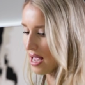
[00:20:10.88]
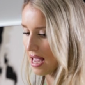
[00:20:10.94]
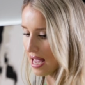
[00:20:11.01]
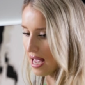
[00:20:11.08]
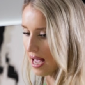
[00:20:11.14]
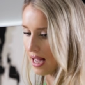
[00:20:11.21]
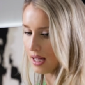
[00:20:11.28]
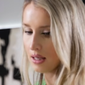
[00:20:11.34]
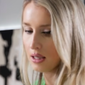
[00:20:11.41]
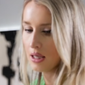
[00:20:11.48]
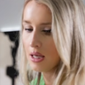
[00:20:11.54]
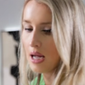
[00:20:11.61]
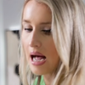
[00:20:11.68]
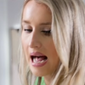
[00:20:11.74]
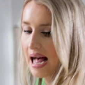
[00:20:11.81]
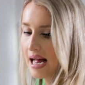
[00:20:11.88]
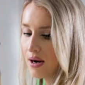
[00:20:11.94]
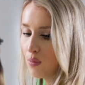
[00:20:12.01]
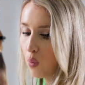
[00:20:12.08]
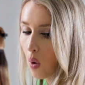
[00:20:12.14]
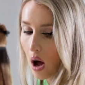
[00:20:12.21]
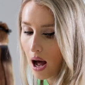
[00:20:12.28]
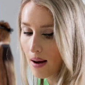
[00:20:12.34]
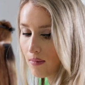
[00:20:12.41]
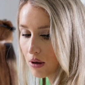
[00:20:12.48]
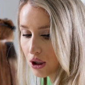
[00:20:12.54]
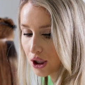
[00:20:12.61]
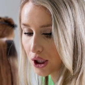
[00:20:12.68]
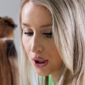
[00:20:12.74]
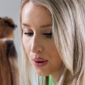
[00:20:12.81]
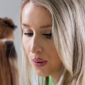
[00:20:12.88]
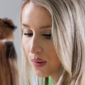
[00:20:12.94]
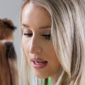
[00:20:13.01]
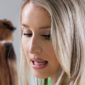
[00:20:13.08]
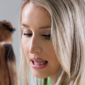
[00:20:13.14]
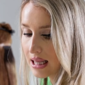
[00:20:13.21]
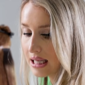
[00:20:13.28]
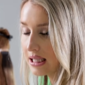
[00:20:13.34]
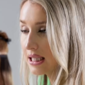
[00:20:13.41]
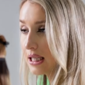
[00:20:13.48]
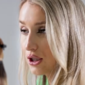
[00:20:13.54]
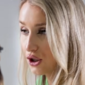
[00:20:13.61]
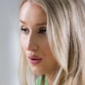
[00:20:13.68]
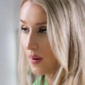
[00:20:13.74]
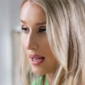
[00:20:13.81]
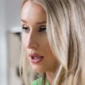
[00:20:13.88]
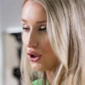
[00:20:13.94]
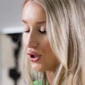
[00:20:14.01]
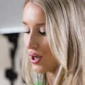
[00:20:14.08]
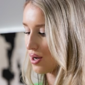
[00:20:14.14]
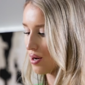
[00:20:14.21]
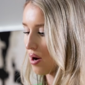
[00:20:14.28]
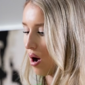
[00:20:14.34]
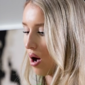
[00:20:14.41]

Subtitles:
here and what I would do in this situation